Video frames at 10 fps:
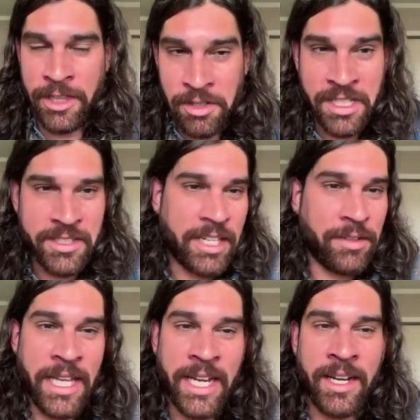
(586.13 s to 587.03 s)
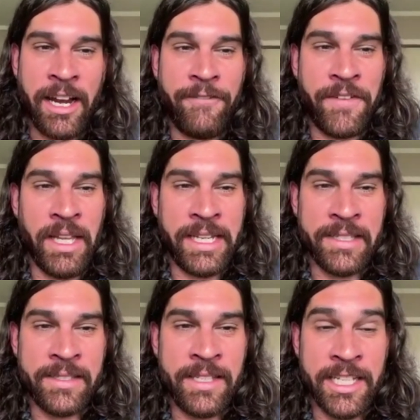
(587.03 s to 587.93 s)
things here and there, I feel like
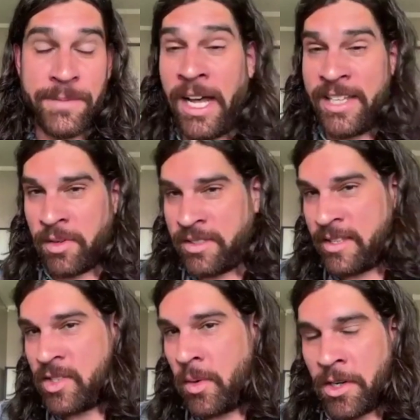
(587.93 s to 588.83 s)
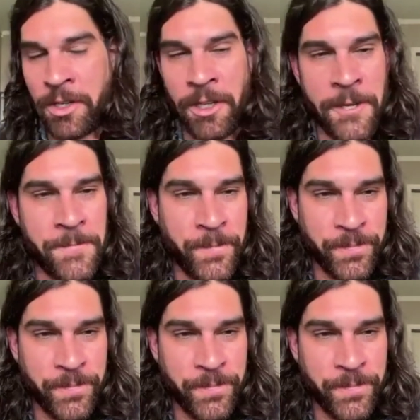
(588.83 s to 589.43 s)
it's possible because it's so early.